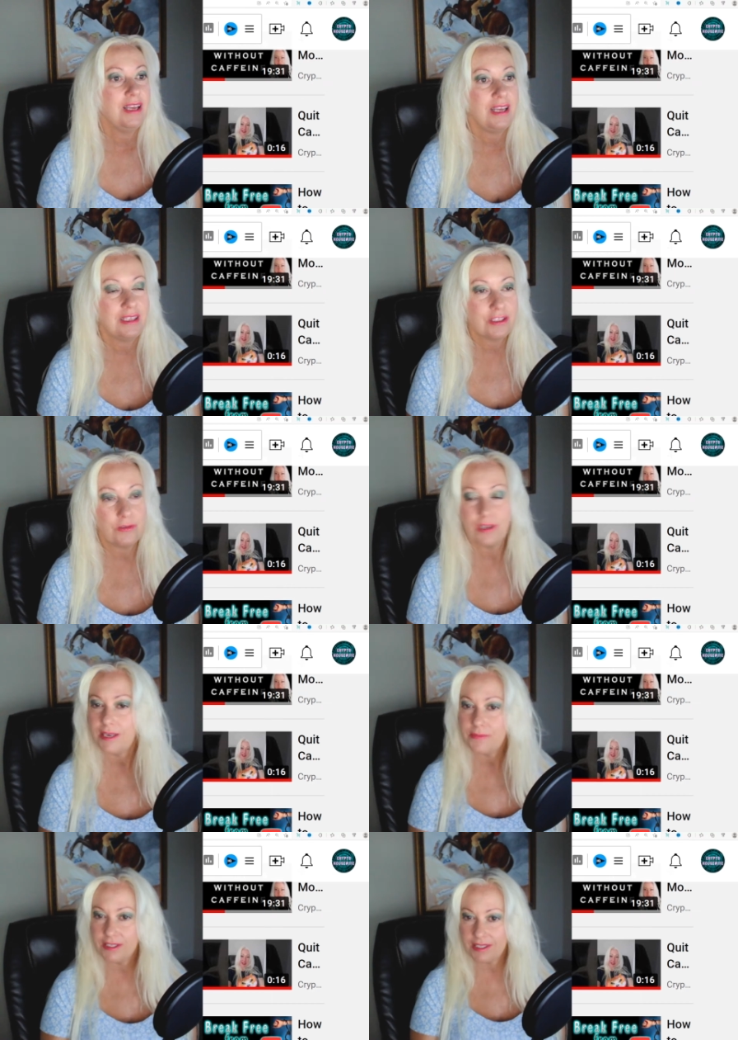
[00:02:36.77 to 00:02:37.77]
And so
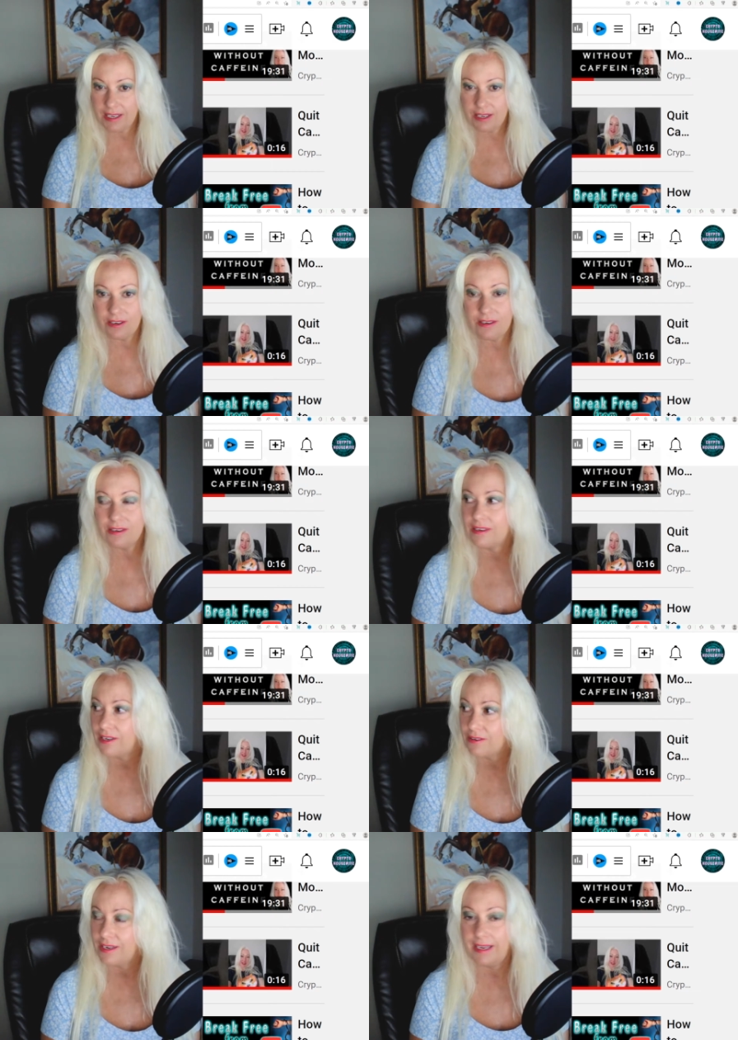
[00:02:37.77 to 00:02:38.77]
9 months later,
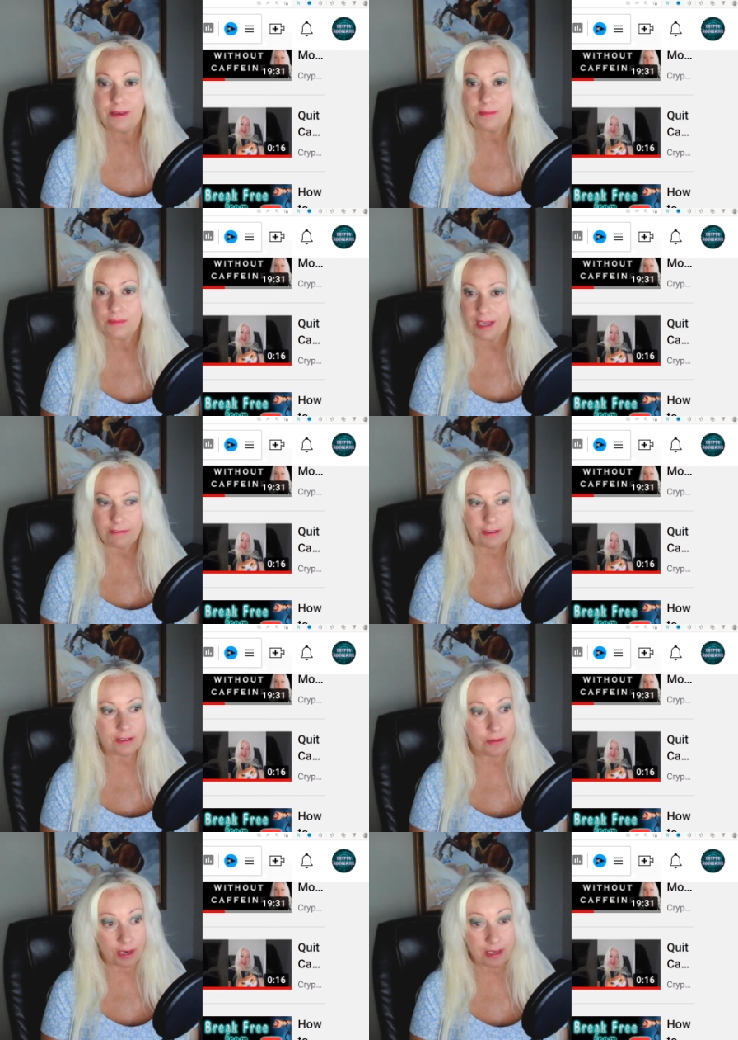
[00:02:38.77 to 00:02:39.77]
here I am. I feel
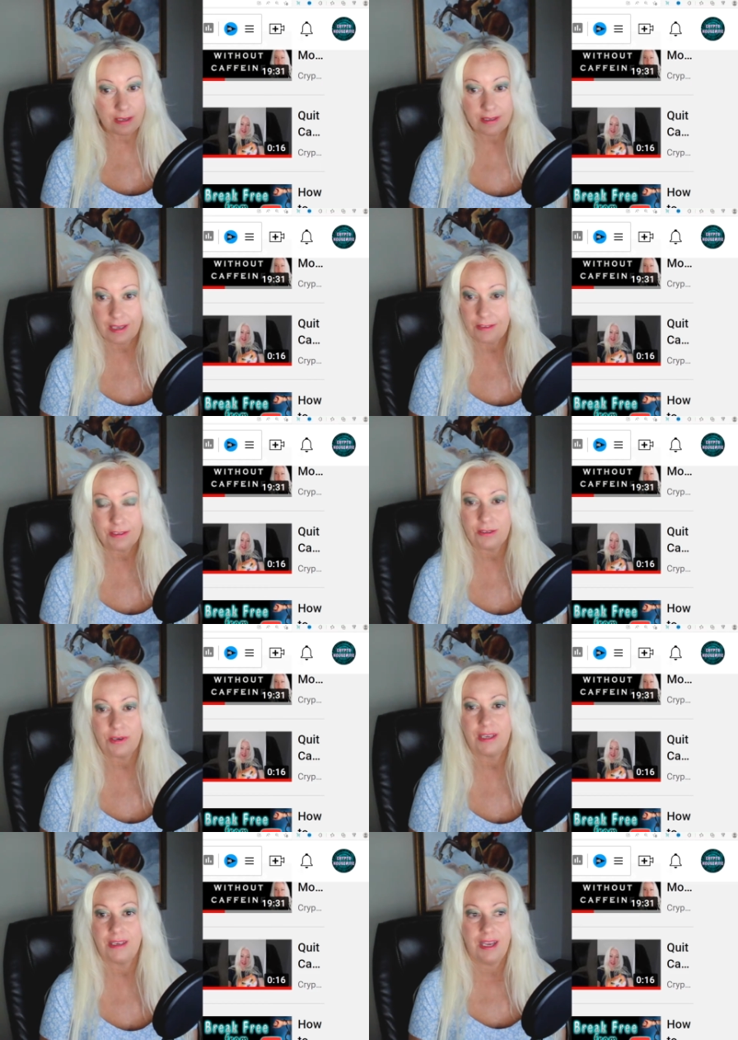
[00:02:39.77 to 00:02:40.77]
great. I feel
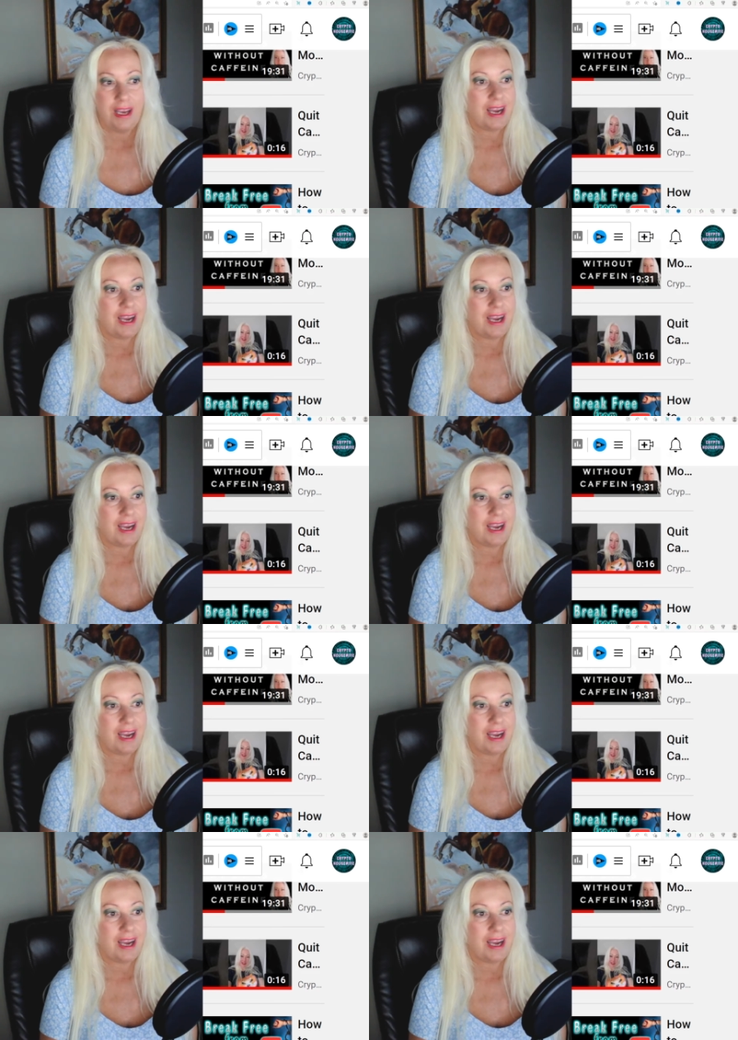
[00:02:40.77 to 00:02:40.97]
great.